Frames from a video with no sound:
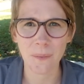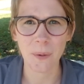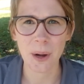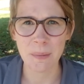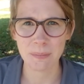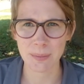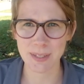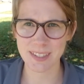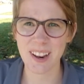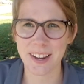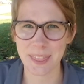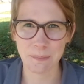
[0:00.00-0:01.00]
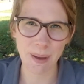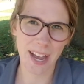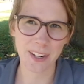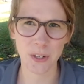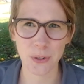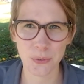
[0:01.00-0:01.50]
or maybe stuck in the back
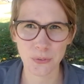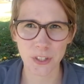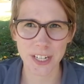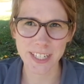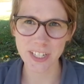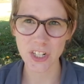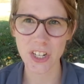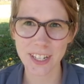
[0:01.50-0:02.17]
of your fridge.